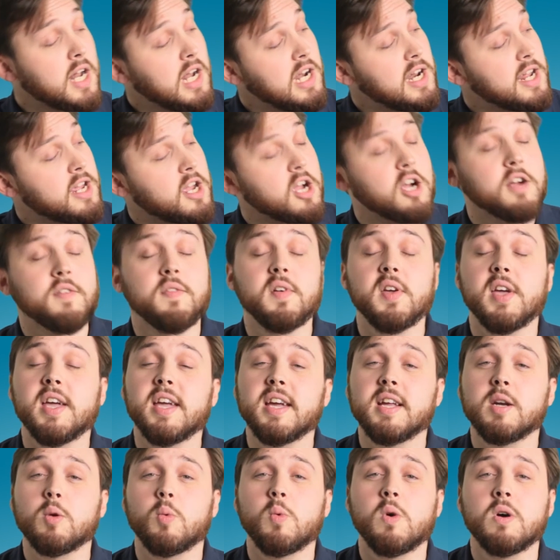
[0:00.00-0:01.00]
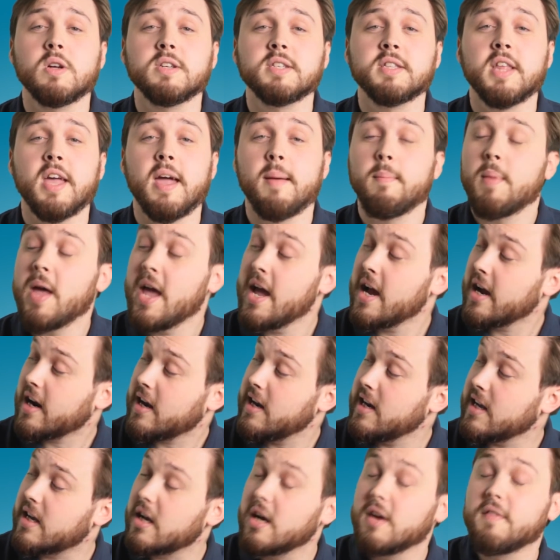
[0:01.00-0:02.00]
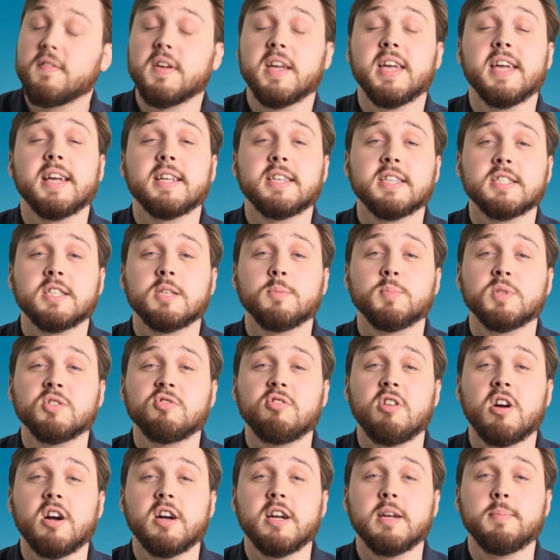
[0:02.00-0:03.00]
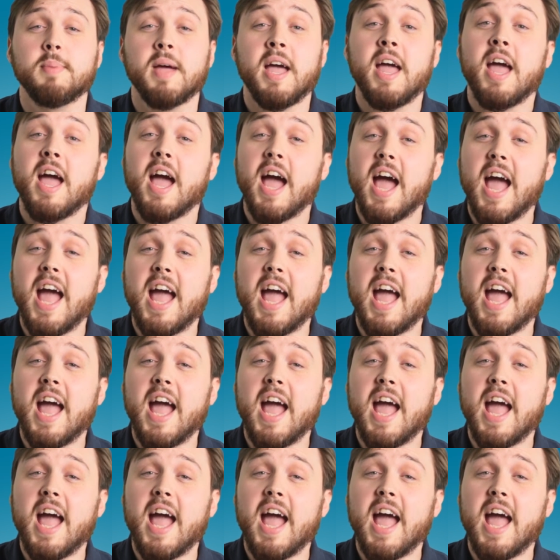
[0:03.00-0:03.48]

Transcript: click over here to watch them, click over here to subscribe,